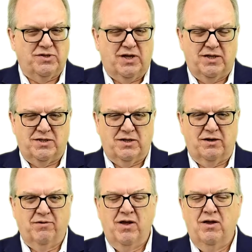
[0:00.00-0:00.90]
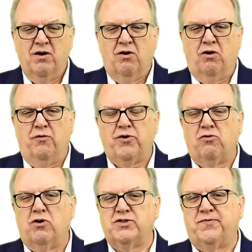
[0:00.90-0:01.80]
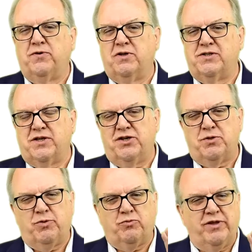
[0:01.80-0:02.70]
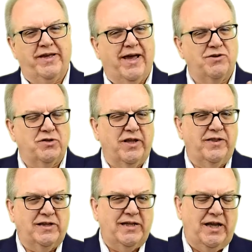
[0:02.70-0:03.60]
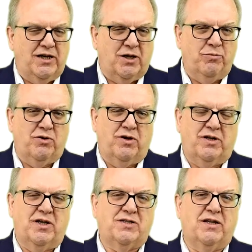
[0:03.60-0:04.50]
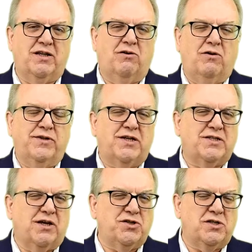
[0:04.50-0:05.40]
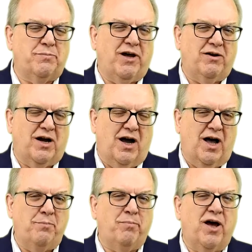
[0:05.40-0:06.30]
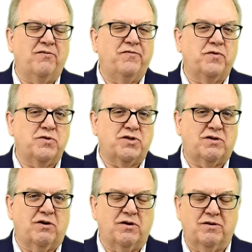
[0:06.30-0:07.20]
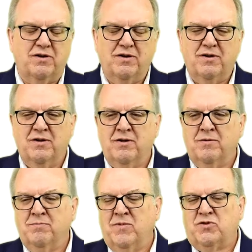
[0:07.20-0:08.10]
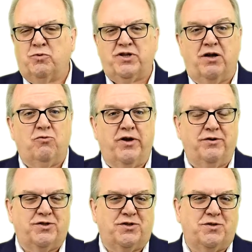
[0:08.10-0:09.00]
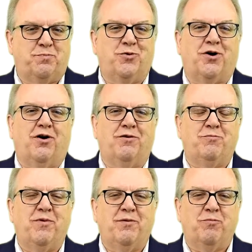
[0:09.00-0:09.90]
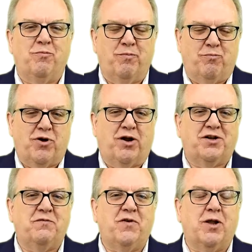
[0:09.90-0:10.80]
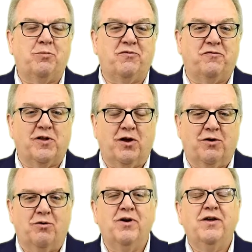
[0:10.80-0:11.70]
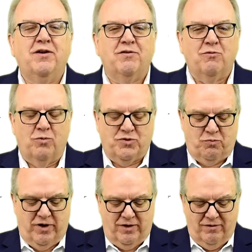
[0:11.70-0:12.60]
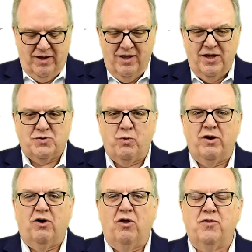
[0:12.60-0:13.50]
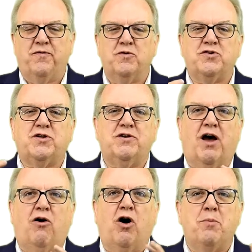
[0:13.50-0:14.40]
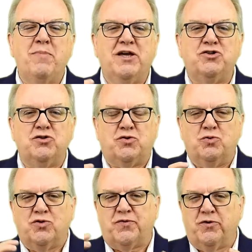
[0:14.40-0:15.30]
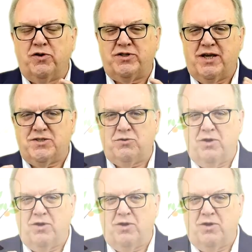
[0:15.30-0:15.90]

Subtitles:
testing, all the cross-fertilization between the Agile and the Lean communities, and all the discussions about Kanban first started. It's where Don Reinertsen's book on product development flow was written. It's when all the first automation tools for test